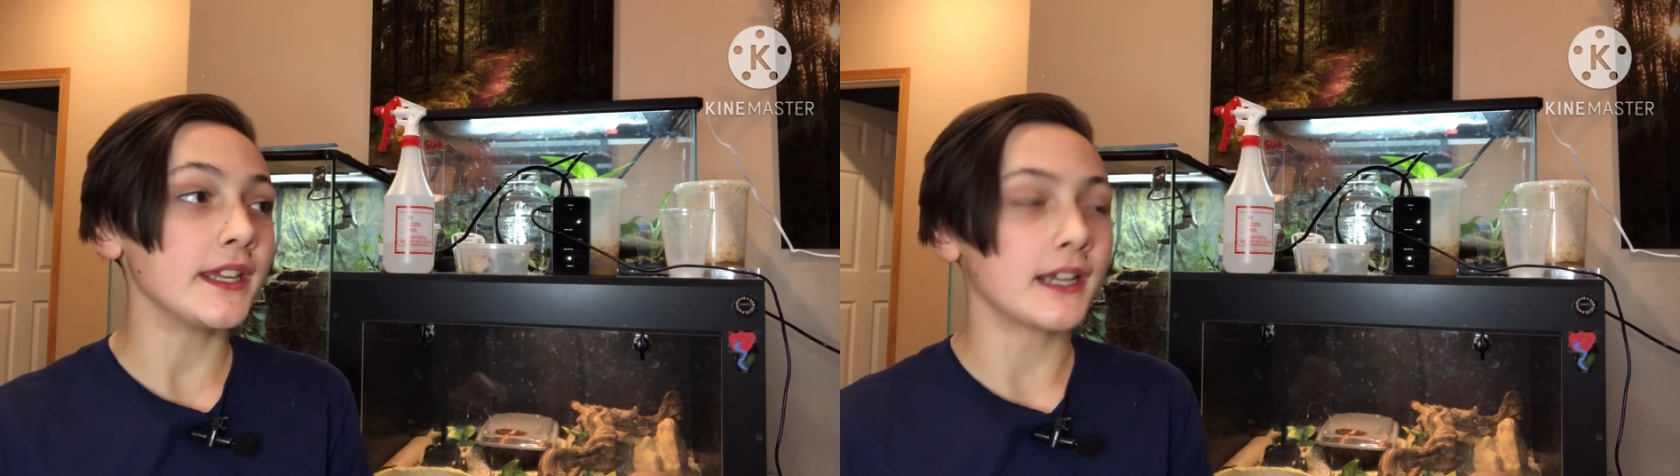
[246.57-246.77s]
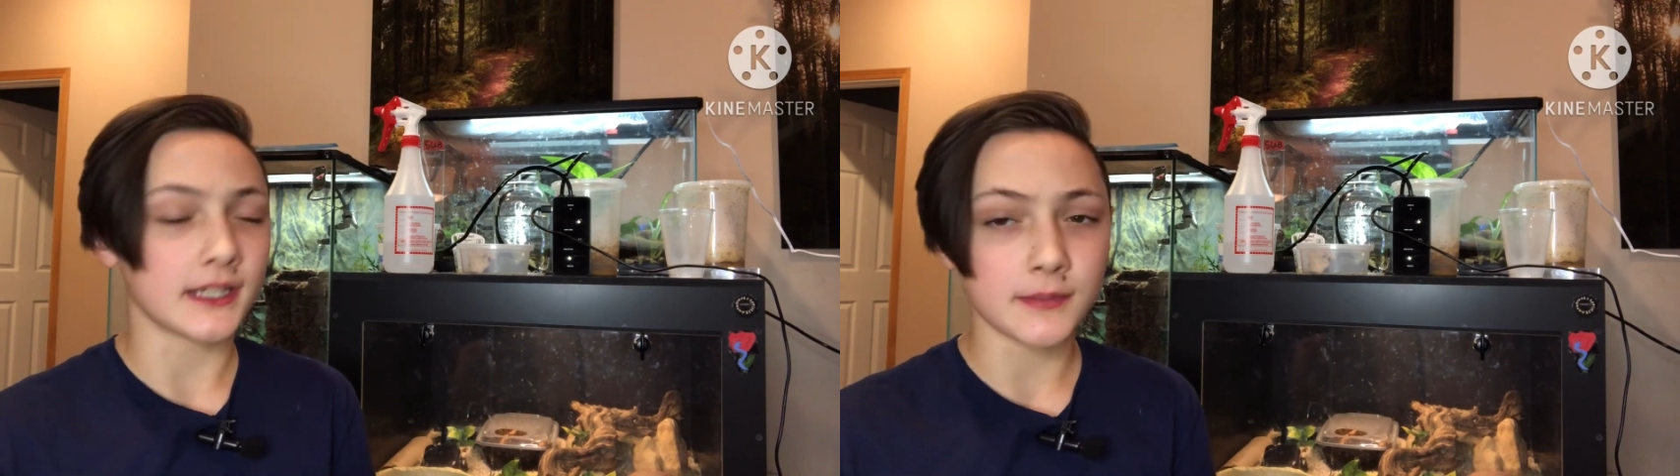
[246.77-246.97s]

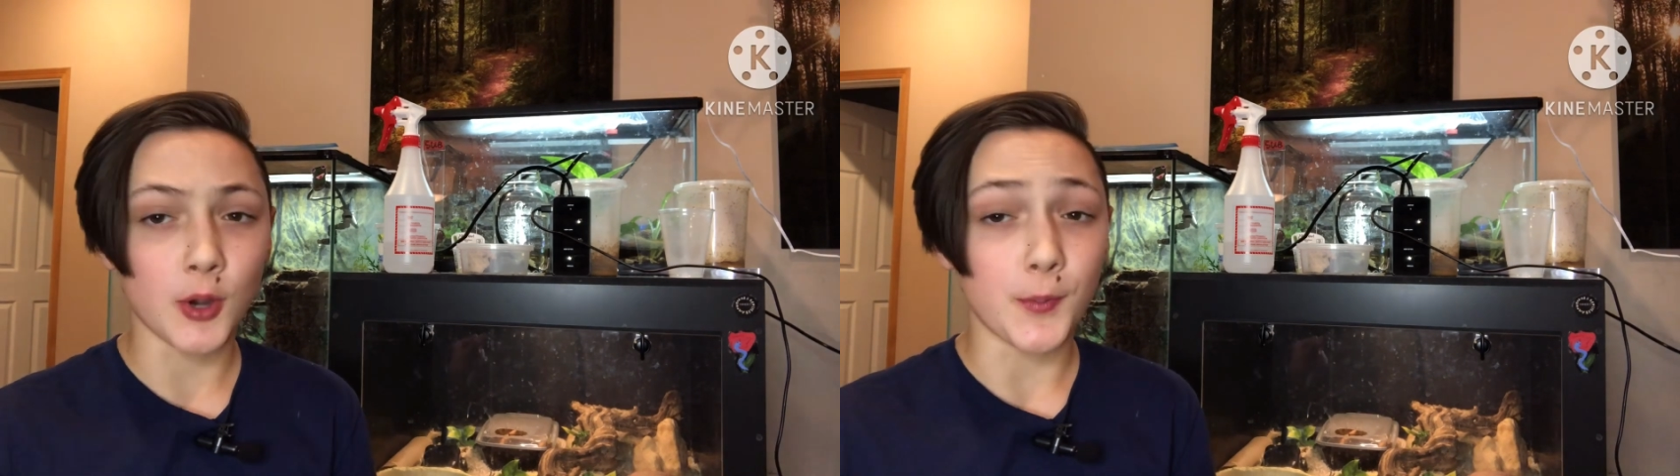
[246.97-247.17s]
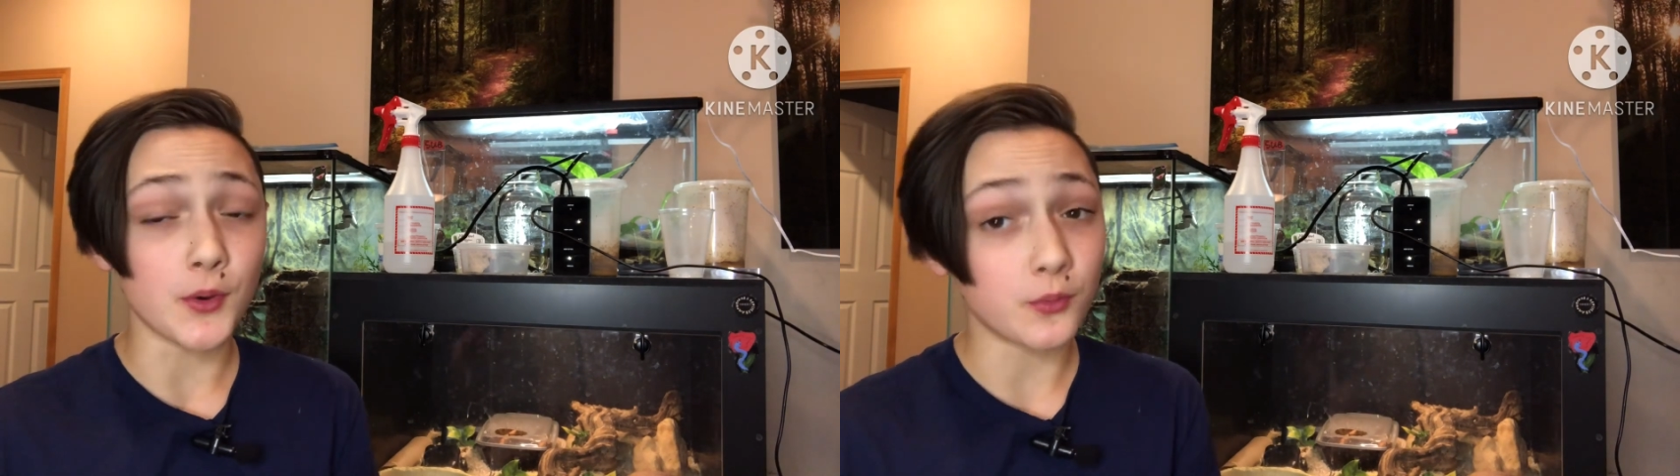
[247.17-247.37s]
he cuts
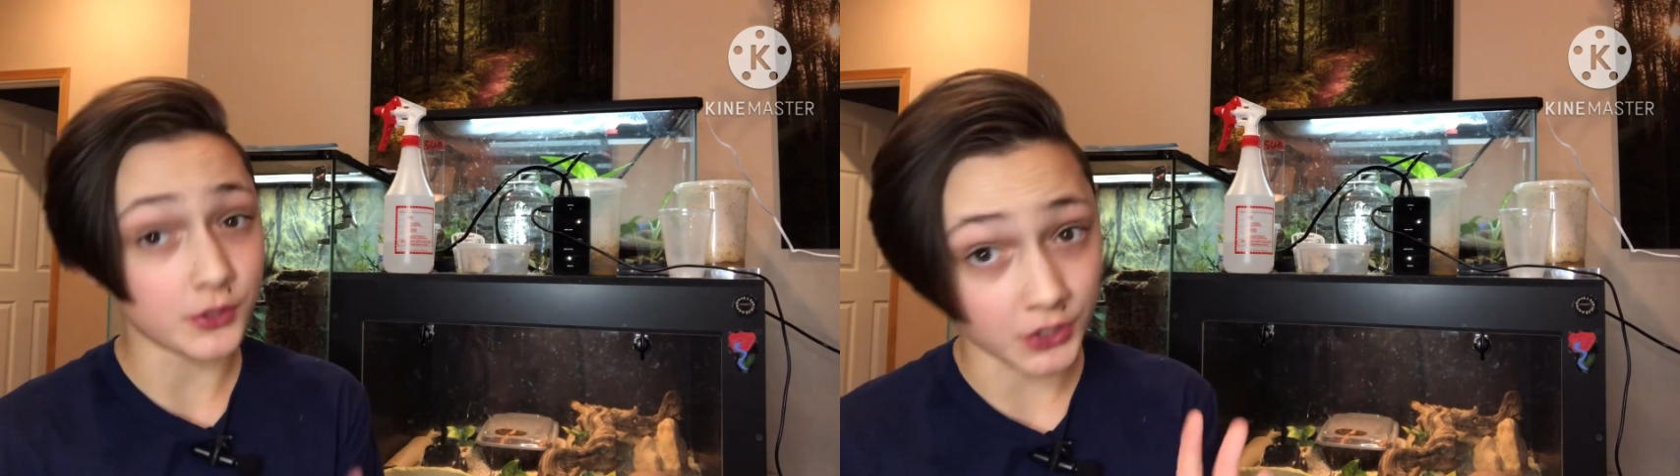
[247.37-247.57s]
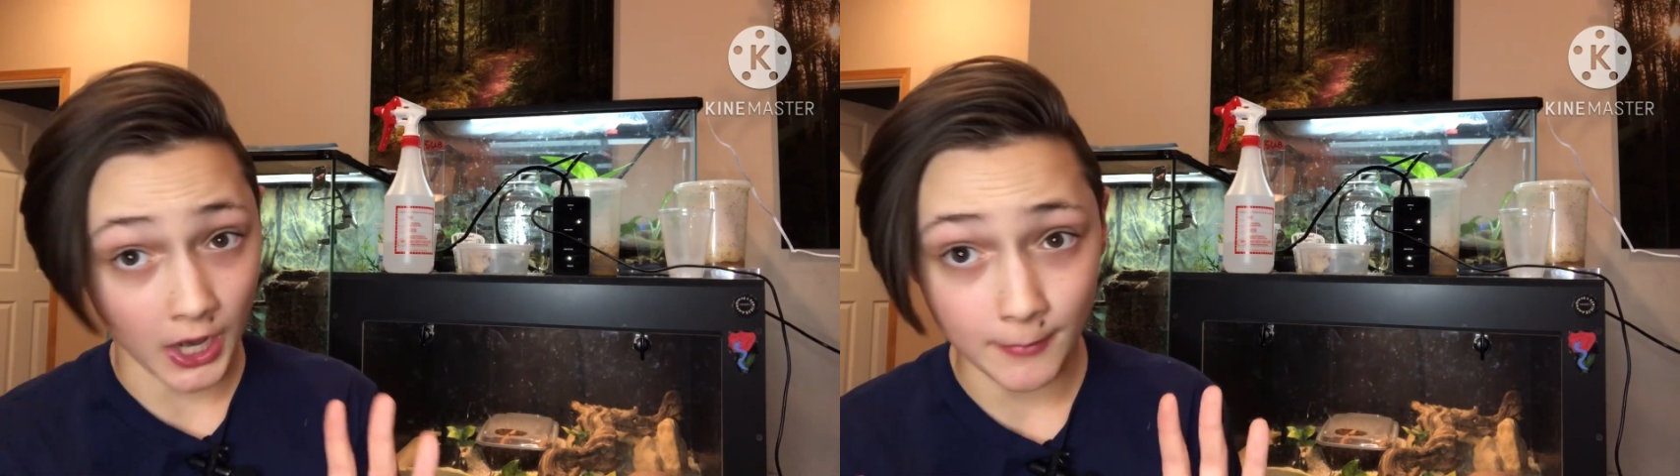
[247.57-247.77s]
them open,
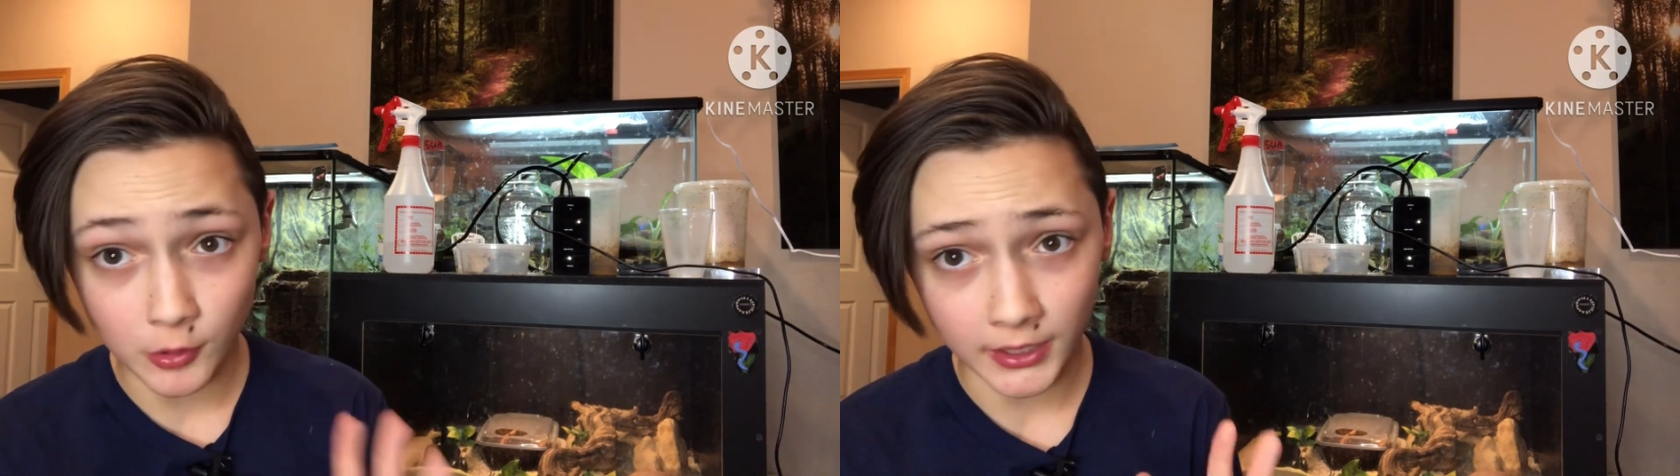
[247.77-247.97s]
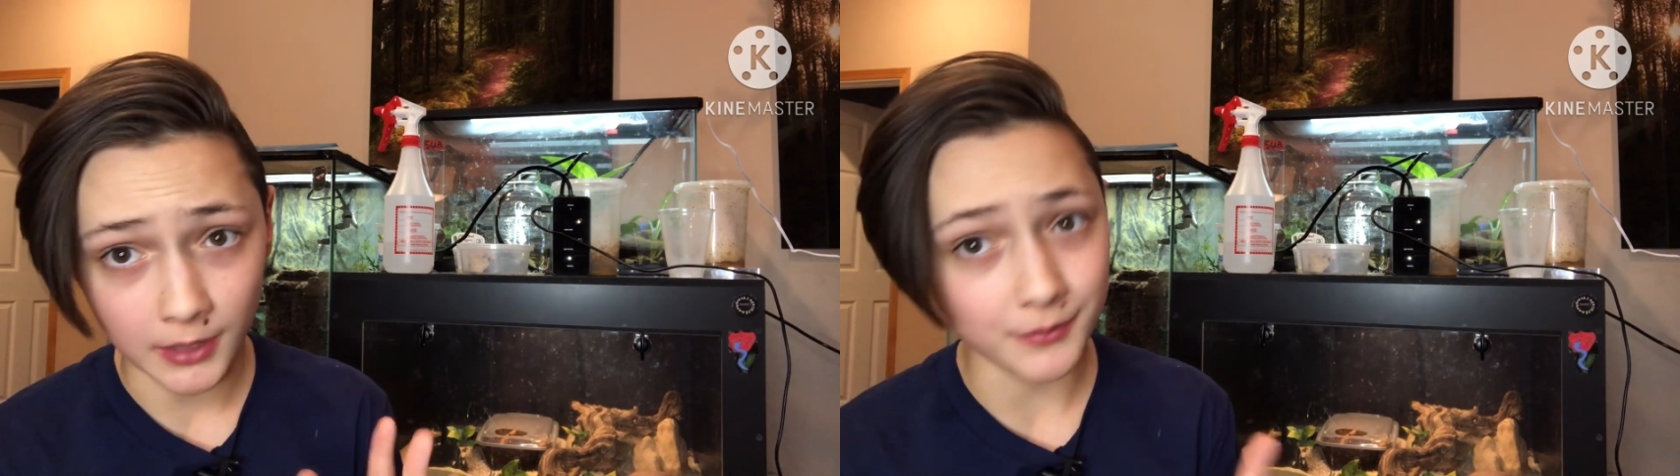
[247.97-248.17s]
which I'm
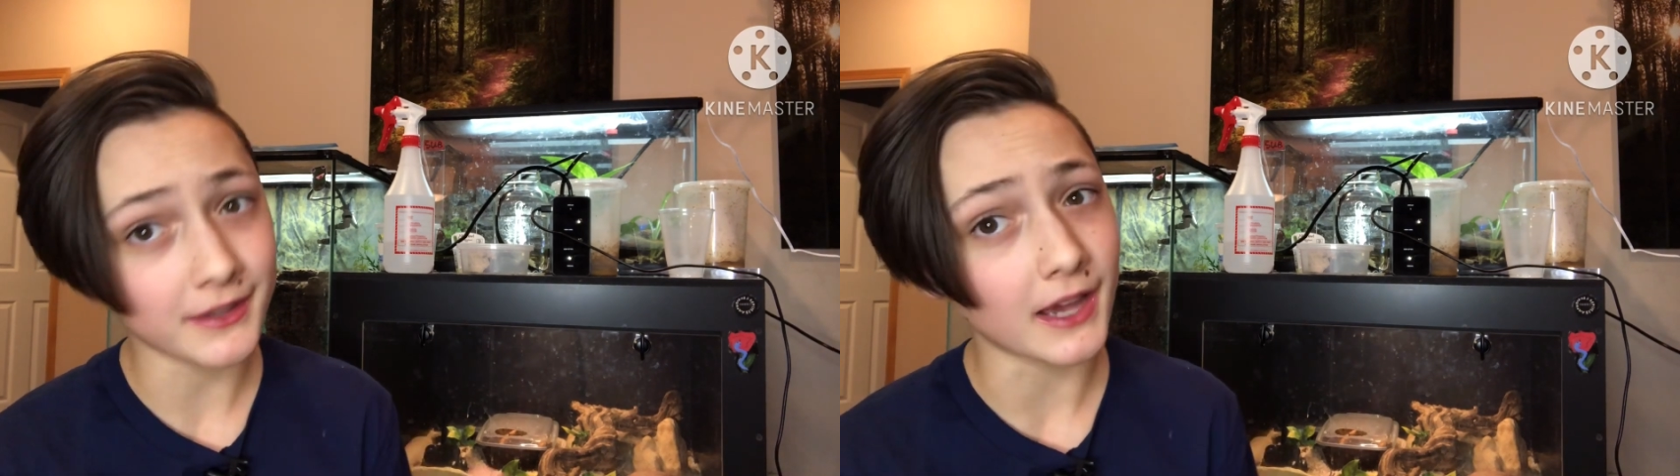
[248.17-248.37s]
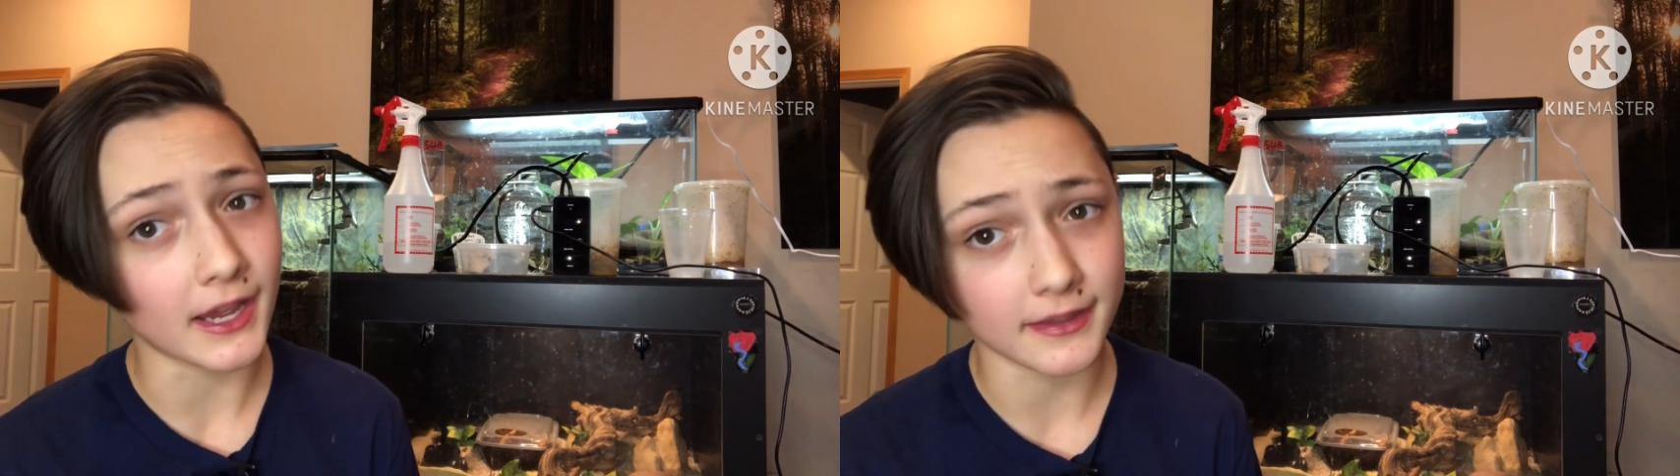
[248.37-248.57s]
okay
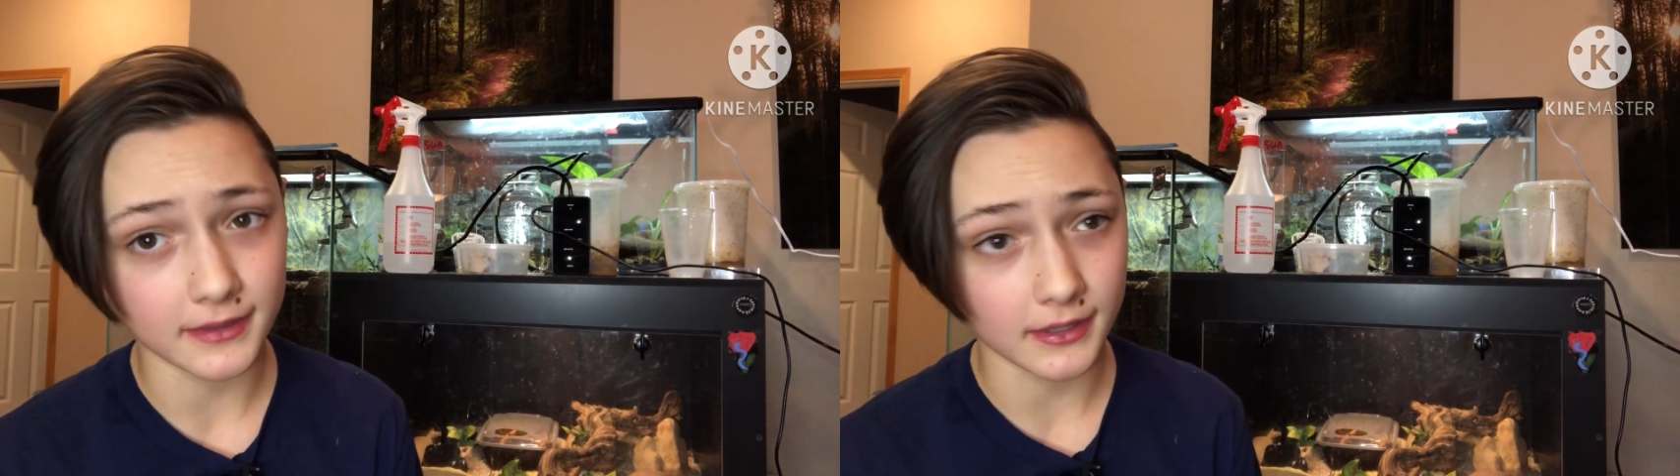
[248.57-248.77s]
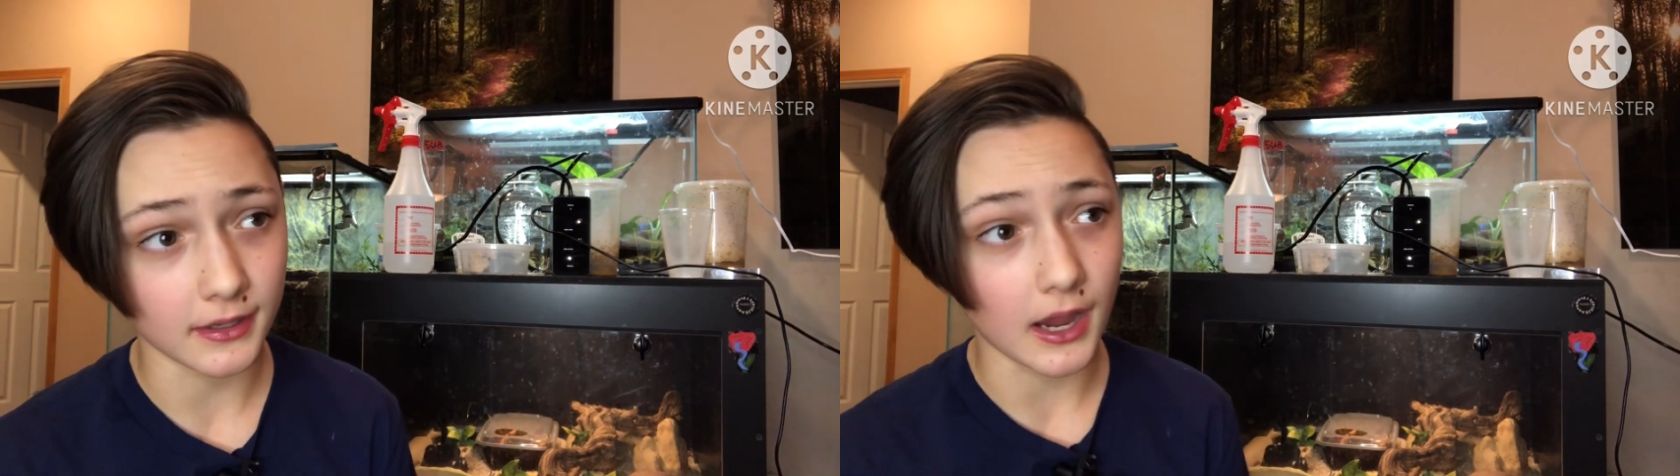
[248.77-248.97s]
with, I
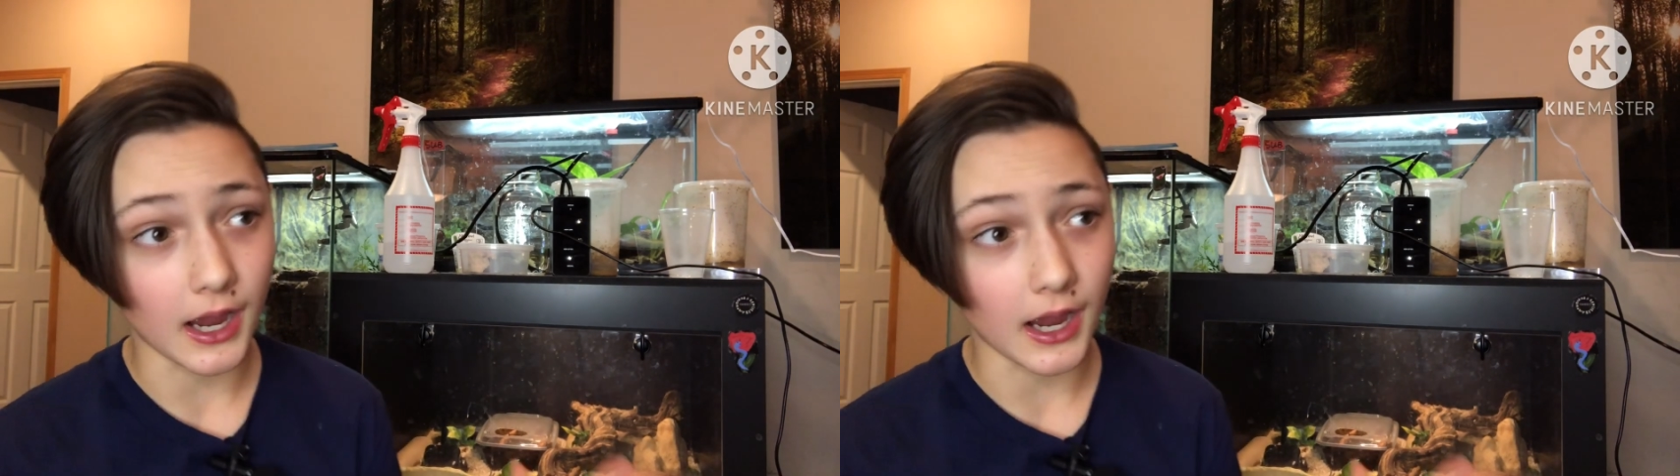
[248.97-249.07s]
think.